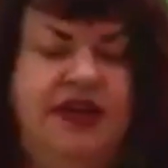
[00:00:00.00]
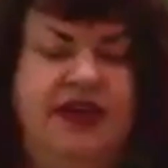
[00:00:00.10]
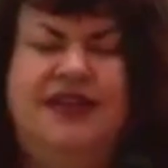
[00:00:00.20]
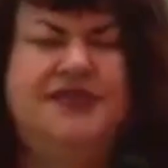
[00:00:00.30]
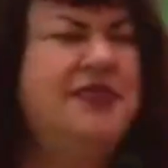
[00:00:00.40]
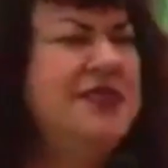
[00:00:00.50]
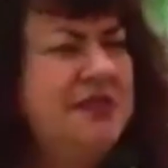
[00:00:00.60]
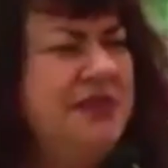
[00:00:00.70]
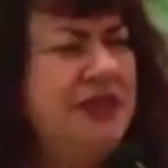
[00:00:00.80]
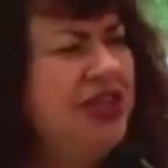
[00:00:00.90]
And these folks
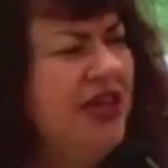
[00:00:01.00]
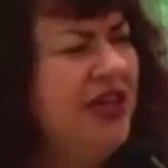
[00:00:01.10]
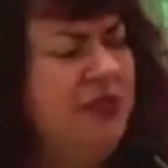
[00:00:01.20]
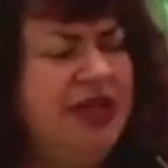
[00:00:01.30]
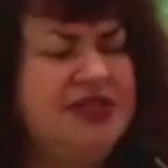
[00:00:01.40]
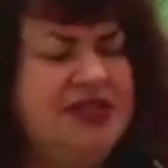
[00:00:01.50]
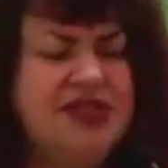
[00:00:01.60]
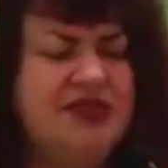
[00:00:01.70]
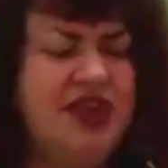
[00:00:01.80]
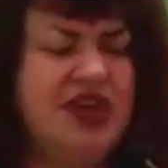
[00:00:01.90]
have been sharing
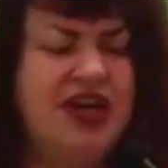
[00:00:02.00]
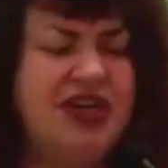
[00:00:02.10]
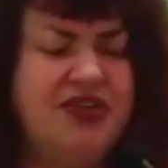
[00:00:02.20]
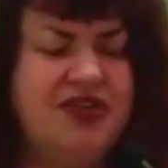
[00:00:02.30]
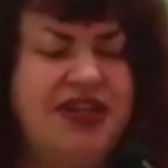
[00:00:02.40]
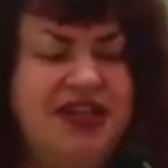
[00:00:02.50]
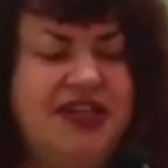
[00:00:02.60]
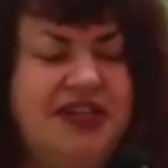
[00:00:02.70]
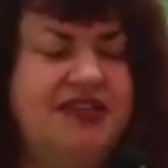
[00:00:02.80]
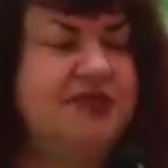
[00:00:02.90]
ministers for 100
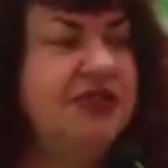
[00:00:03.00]
years,